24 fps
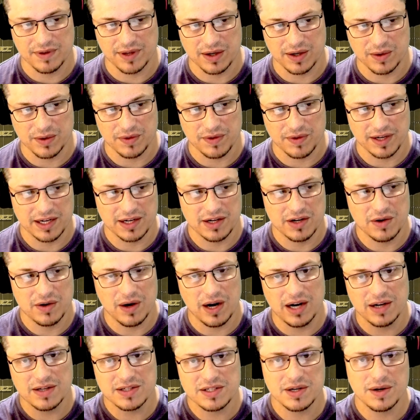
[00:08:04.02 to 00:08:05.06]
a cool thing to do.
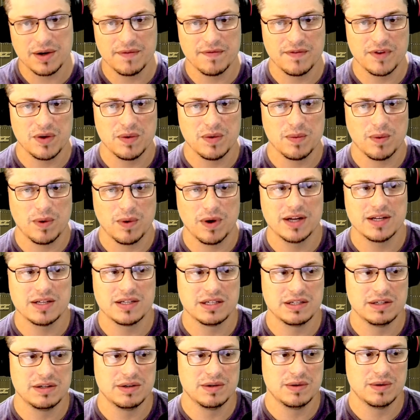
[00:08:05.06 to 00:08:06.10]
Also, if you want
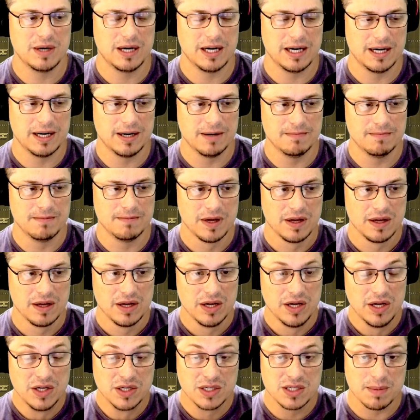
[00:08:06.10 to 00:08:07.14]
to
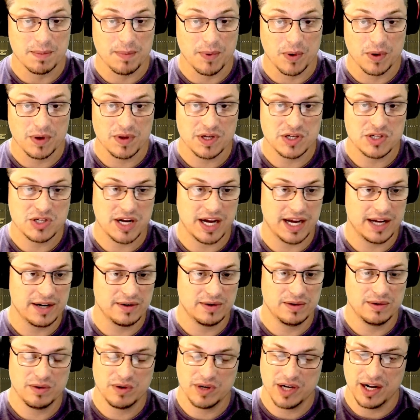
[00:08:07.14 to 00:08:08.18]
support the
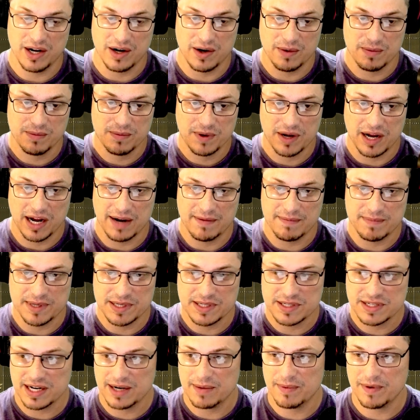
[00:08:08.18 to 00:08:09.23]
channel, you know, I've been
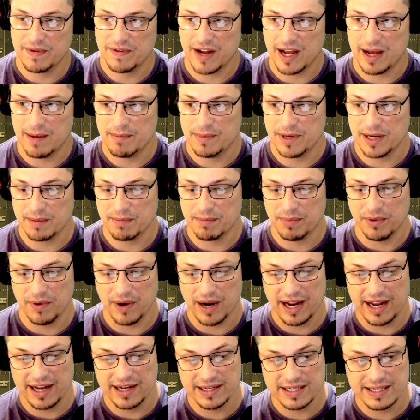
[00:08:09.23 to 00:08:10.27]
saying we've got big
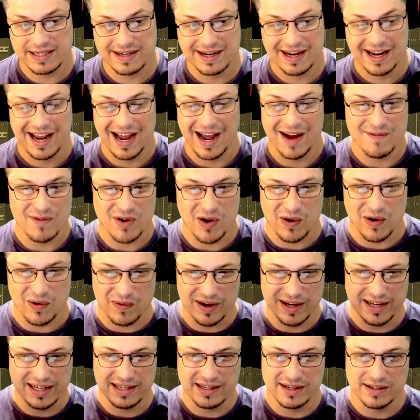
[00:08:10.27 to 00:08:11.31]
plans. I've
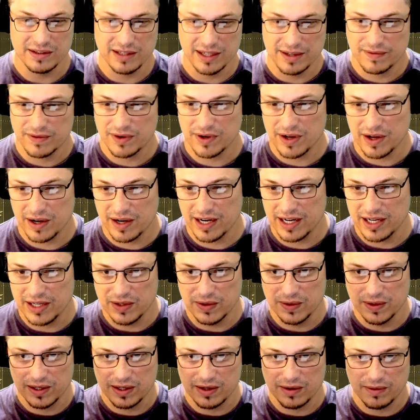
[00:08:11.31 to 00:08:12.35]
already delivered on it.
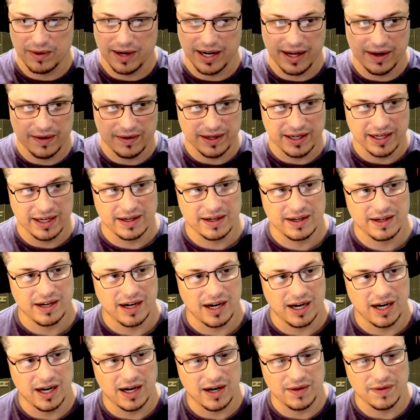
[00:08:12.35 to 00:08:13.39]
You look around at
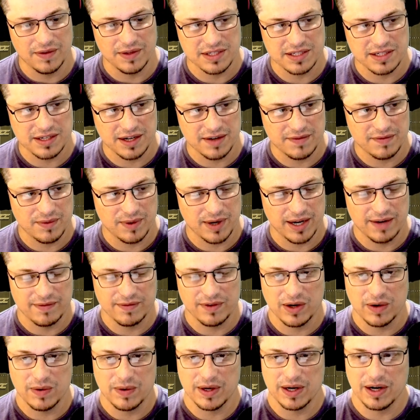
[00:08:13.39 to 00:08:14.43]
all the stuff we have
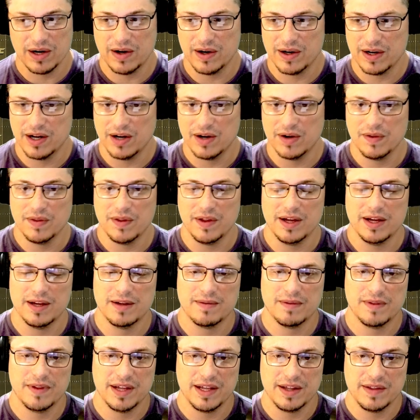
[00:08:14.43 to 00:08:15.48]
going on, all
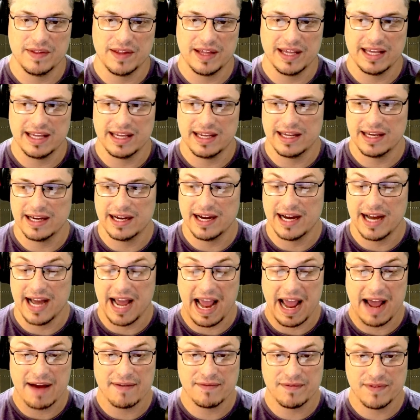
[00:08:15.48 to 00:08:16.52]
the
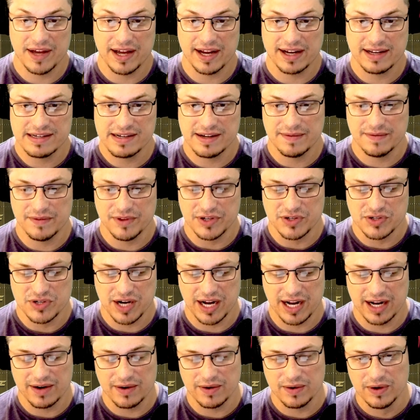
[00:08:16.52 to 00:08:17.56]
affect of the
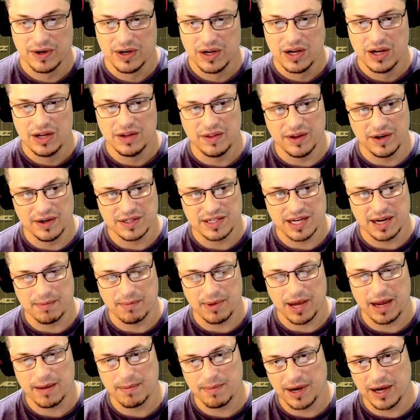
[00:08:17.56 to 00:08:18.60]
channel. There's a
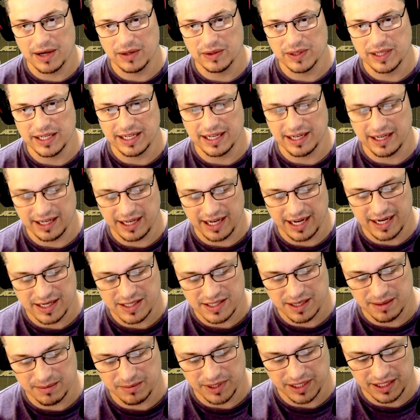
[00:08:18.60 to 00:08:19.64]
PayPal link and a Cash
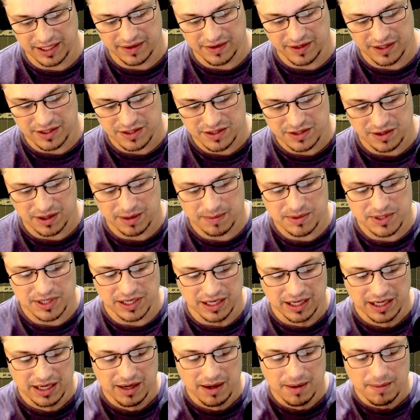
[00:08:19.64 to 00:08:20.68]
App link in the
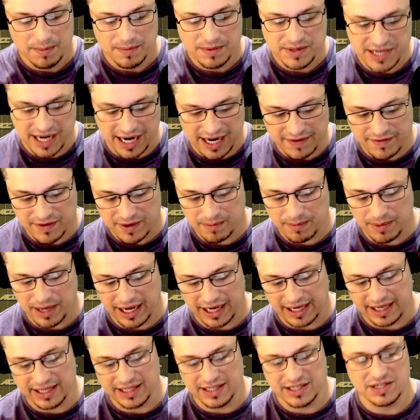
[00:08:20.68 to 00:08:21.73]
description. Diving
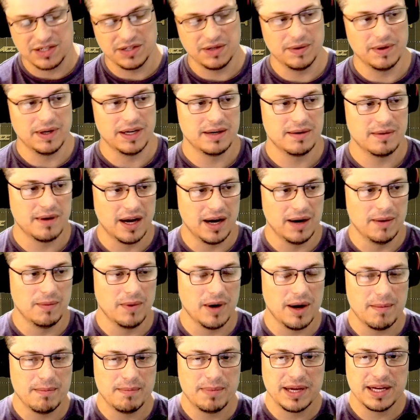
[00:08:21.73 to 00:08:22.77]
back into it,
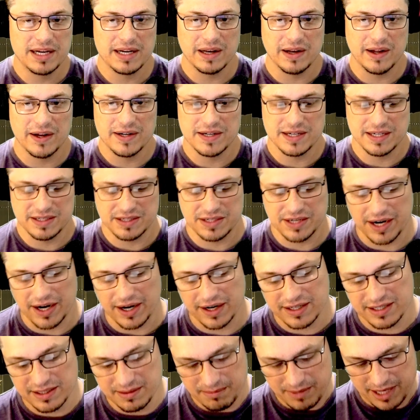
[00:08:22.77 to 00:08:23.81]
what Ben London
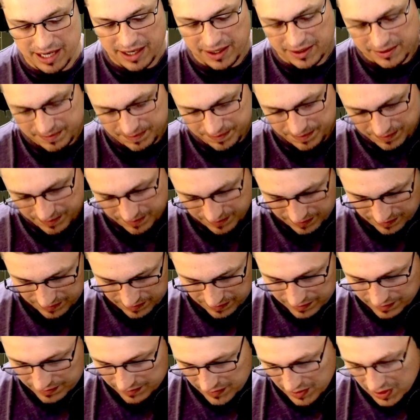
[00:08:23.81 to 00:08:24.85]
talked about
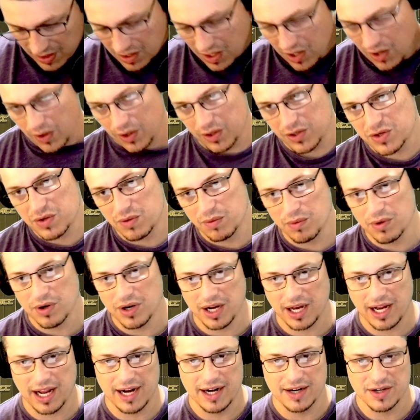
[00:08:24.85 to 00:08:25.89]
or
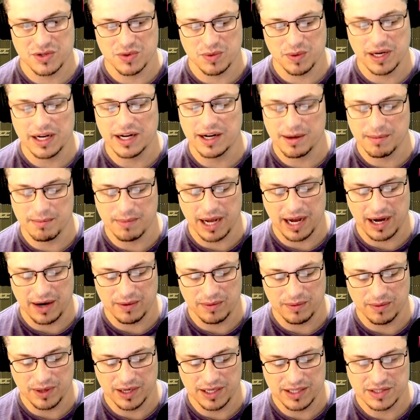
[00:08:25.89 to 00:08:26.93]
kind of tweeted about
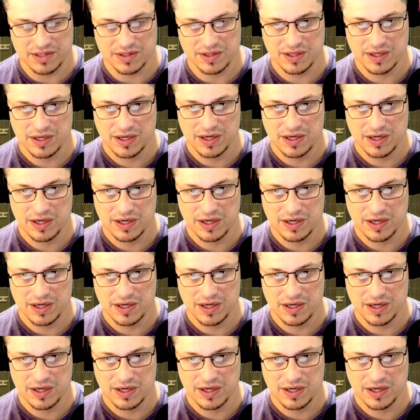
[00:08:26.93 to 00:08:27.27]
was